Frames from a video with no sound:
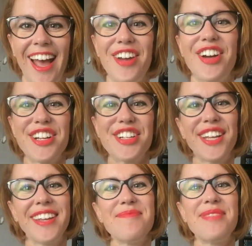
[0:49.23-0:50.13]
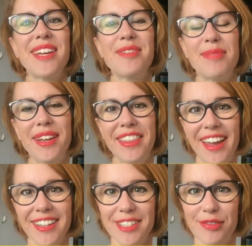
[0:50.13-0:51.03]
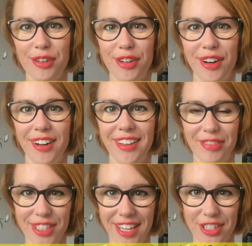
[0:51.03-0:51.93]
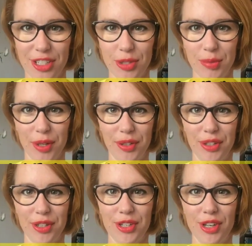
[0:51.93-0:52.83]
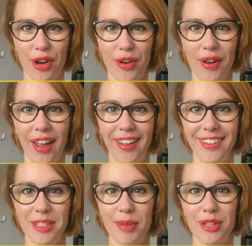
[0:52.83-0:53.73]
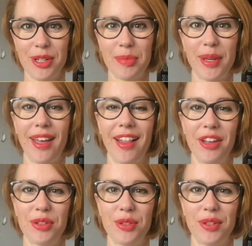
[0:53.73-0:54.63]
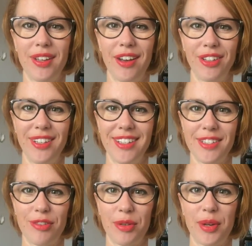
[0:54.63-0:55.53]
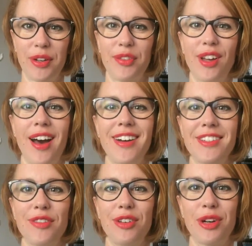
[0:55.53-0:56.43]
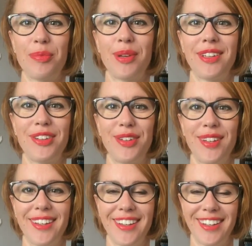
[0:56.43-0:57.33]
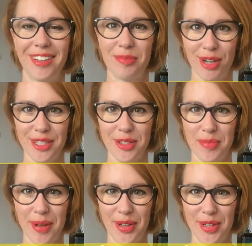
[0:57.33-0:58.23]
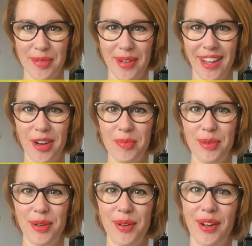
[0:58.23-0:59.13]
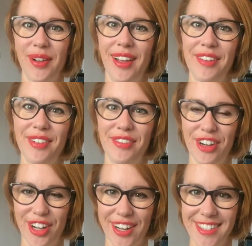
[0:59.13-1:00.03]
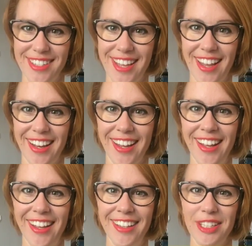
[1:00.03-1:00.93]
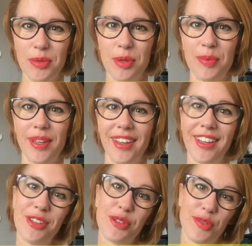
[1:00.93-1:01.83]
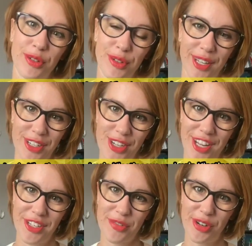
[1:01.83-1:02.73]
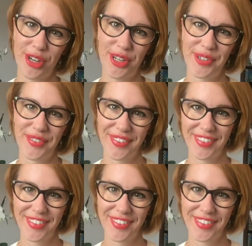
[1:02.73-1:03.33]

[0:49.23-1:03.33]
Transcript: Hi Rajni, big thanks for invitation to be on your show, and especially big hello to the audience from one of the hearts of European Union in Brussels, Belgium. I hope you all have a very nice day and this will be a useful exchange for you.